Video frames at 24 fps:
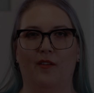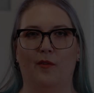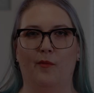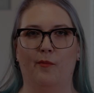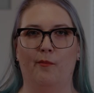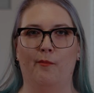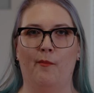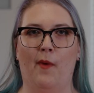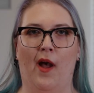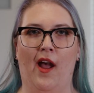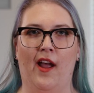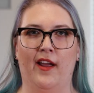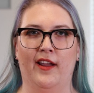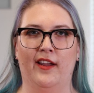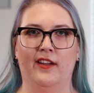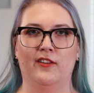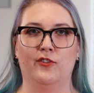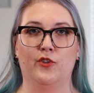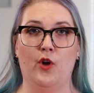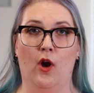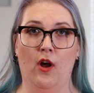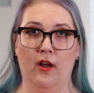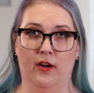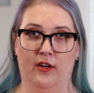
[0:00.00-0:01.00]
My
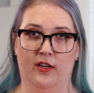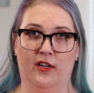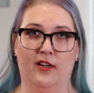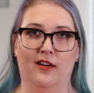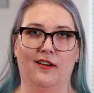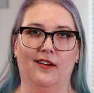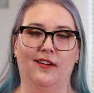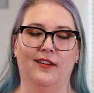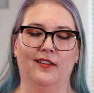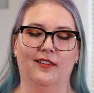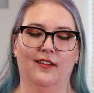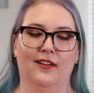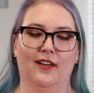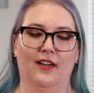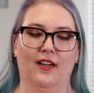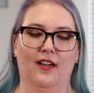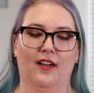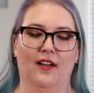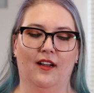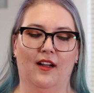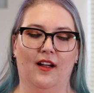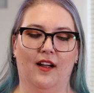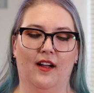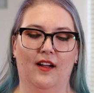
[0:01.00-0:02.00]
daughter
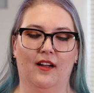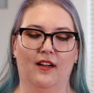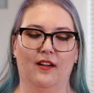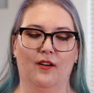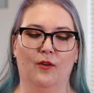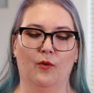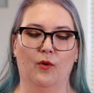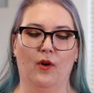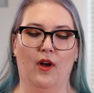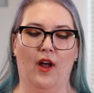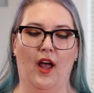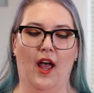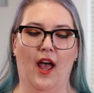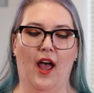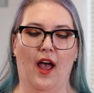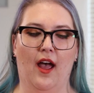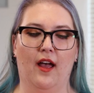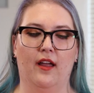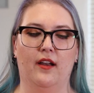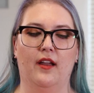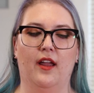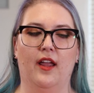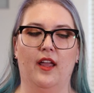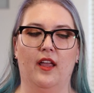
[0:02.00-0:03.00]

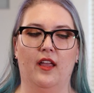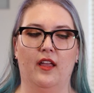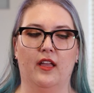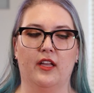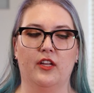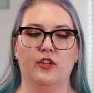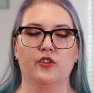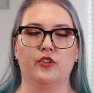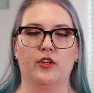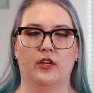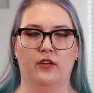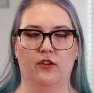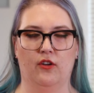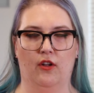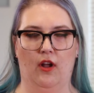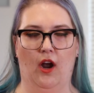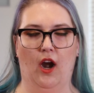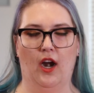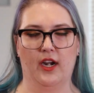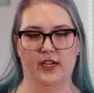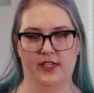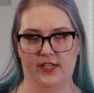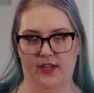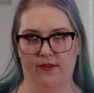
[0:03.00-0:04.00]
had a congenital
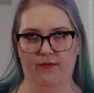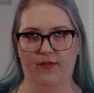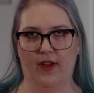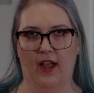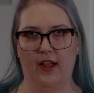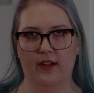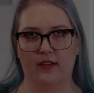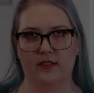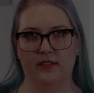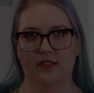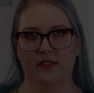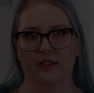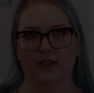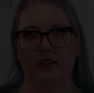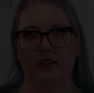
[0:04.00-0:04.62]
heart defect.